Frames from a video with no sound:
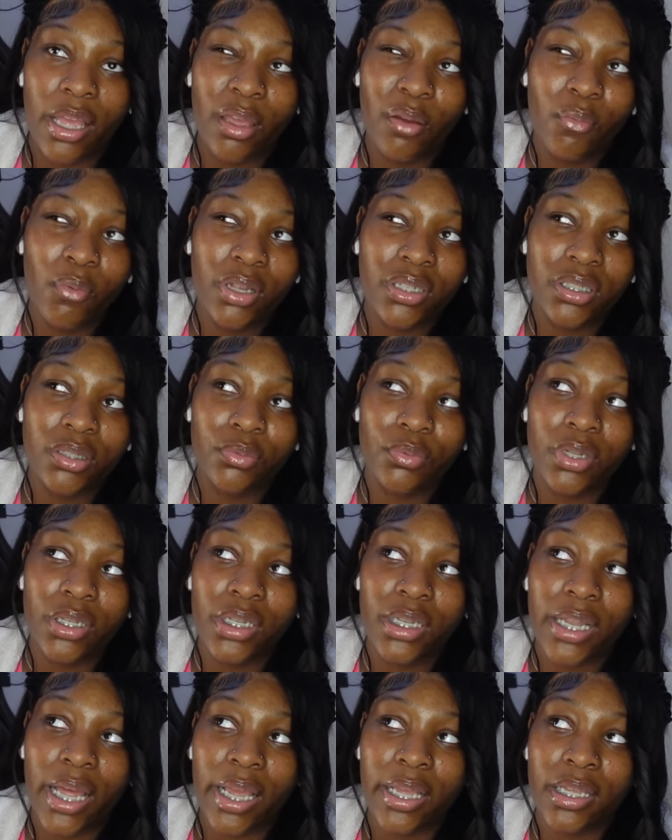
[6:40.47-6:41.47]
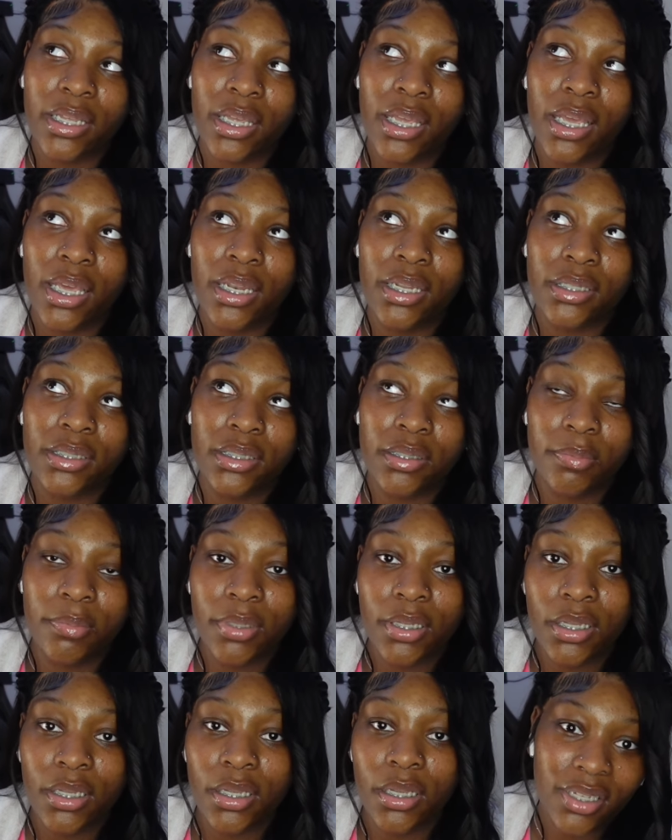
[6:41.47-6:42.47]
It wasn't really like hitting to
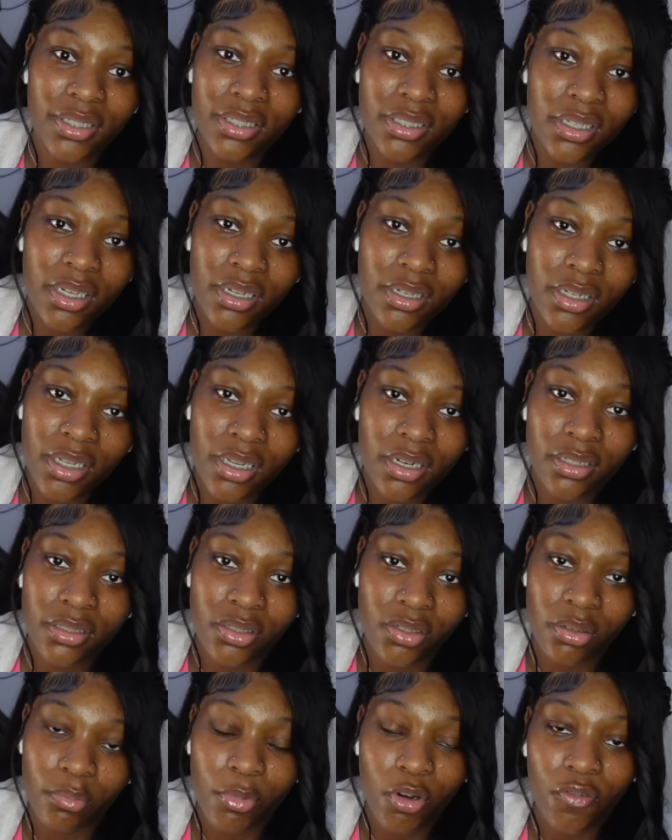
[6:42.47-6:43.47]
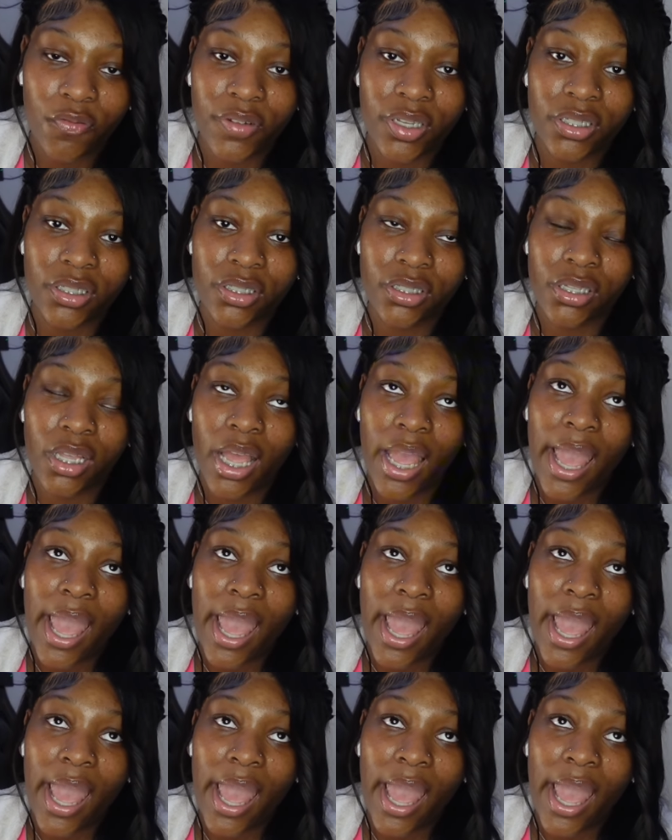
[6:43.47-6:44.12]
me. I just couldn't get into the movies.